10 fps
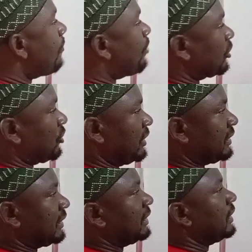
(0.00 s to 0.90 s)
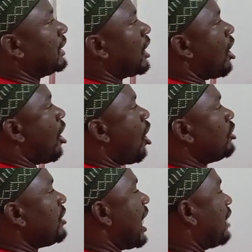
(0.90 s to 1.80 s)
Opportunity.
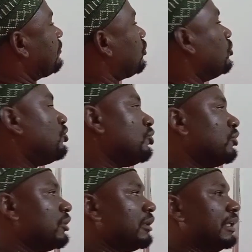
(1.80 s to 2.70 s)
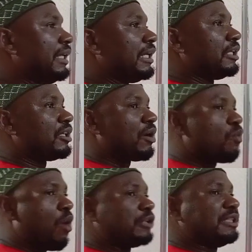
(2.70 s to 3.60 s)
All you have to do.
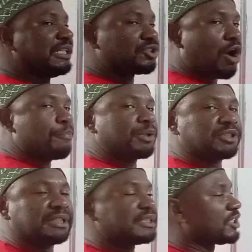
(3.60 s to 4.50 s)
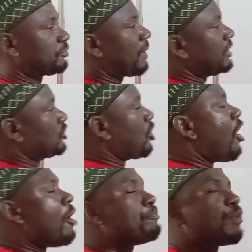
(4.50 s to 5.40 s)
What is opportunity in Spanish?
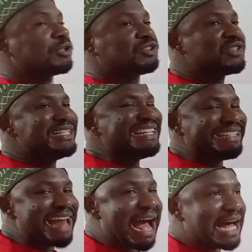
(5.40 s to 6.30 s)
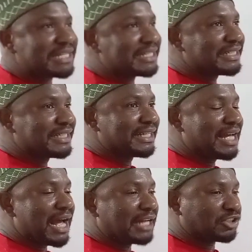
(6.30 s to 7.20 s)
Oportunidad.
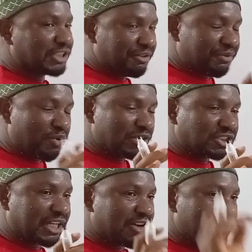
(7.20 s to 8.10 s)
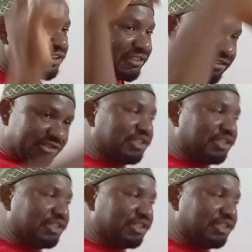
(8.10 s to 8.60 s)
I just give you 1 second.